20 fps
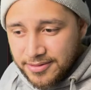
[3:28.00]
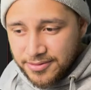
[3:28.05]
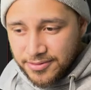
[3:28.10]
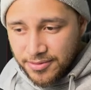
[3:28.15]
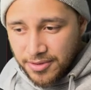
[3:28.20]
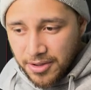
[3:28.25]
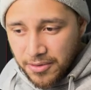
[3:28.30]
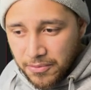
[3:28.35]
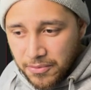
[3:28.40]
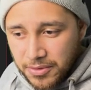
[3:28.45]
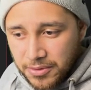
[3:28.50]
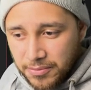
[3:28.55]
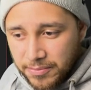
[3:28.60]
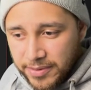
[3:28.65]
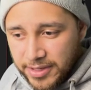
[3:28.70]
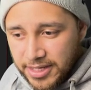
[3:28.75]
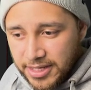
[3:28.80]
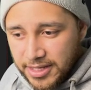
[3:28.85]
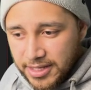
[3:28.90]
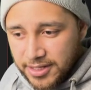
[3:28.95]
so I will
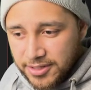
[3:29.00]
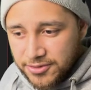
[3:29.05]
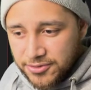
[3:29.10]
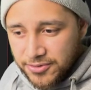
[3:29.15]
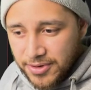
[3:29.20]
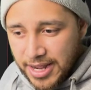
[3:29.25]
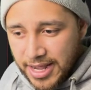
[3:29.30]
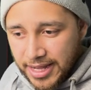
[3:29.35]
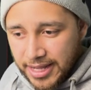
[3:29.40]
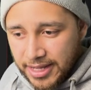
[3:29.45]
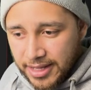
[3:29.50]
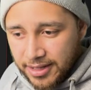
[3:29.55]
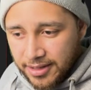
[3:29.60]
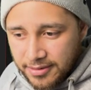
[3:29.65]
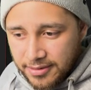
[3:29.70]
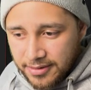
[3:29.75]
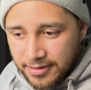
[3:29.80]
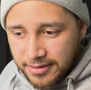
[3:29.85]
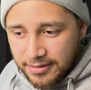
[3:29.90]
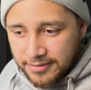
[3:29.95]
be dragging
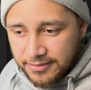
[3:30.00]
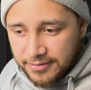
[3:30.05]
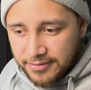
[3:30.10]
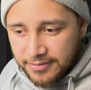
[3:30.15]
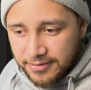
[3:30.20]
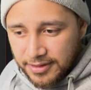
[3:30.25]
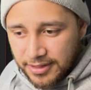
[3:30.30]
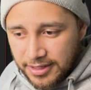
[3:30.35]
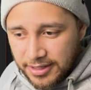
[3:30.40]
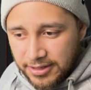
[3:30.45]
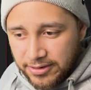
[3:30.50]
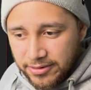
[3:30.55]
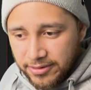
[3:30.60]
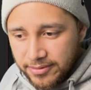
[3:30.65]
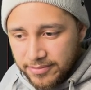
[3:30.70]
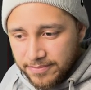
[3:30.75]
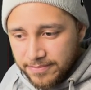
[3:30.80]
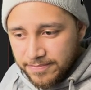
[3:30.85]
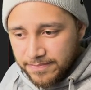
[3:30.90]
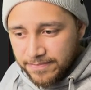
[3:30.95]
this
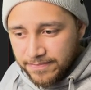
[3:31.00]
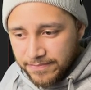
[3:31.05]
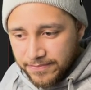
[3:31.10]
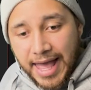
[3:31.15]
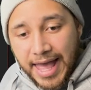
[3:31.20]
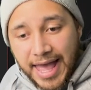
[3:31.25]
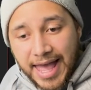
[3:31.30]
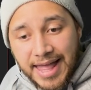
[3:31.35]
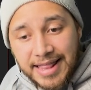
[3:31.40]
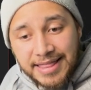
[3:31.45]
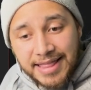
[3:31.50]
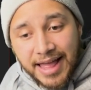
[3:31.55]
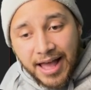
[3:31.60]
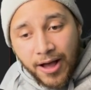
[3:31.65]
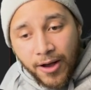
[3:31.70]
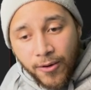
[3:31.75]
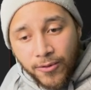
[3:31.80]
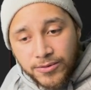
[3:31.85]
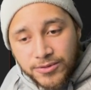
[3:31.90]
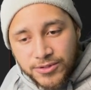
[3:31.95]
here. And
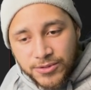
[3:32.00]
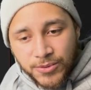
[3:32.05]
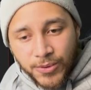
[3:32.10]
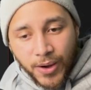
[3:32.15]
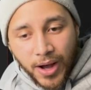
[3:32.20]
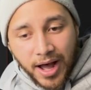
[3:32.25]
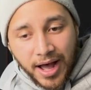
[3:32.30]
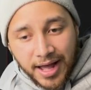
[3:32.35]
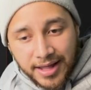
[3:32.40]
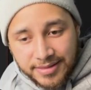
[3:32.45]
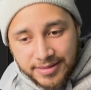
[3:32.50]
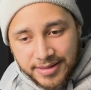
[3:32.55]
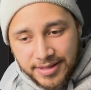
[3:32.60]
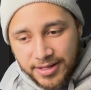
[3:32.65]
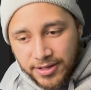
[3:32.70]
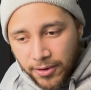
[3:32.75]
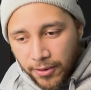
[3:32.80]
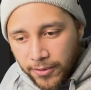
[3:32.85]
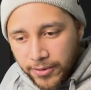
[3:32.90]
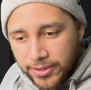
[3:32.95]
now to add
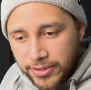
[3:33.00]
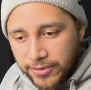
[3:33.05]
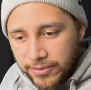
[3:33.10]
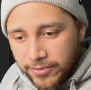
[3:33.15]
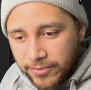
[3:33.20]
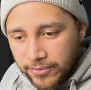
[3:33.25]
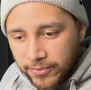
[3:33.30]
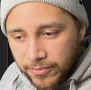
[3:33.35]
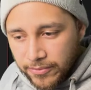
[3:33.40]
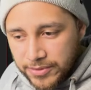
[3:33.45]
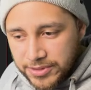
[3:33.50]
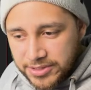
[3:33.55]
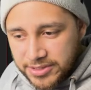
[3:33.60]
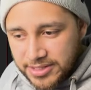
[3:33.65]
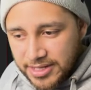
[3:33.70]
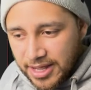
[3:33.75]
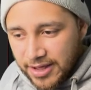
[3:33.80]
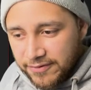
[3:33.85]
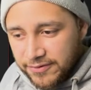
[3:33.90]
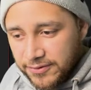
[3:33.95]
the audio, we just
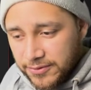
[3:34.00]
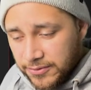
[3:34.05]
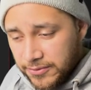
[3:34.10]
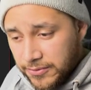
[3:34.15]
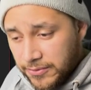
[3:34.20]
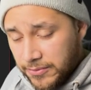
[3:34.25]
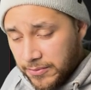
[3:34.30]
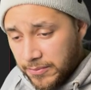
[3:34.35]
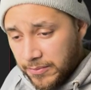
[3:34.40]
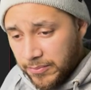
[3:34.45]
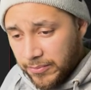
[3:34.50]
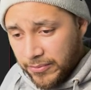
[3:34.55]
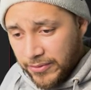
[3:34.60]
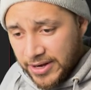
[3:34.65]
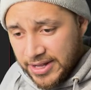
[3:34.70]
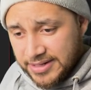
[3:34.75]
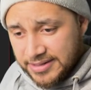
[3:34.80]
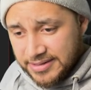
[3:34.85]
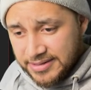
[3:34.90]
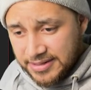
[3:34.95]
have to
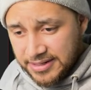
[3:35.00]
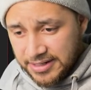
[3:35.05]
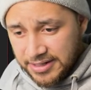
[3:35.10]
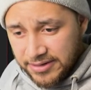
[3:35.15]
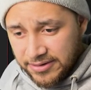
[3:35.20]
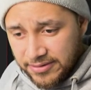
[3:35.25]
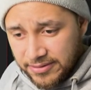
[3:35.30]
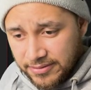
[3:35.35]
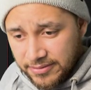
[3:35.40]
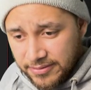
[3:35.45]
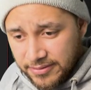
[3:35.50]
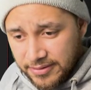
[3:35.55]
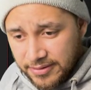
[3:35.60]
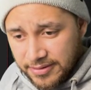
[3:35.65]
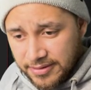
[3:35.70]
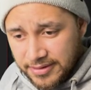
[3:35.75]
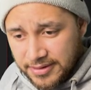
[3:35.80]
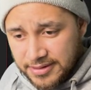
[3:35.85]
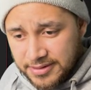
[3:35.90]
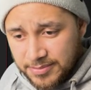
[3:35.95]
press here,
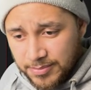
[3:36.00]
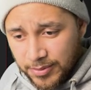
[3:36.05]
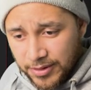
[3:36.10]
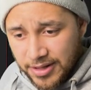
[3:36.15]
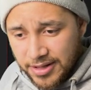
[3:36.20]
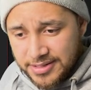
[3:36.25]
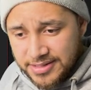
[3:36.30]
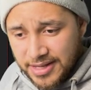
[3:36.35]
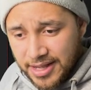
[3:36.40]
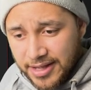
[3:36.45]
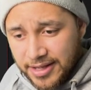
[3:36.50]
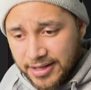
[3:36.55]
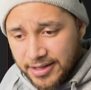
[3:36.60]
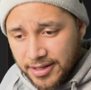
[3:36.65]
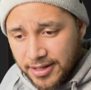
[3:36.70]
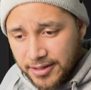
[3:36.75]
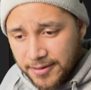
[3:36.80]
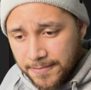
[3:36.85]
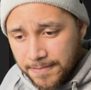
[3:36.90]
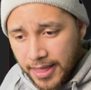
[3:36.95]
this plus
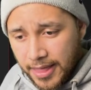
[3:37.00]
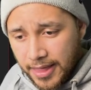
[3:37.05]
icon,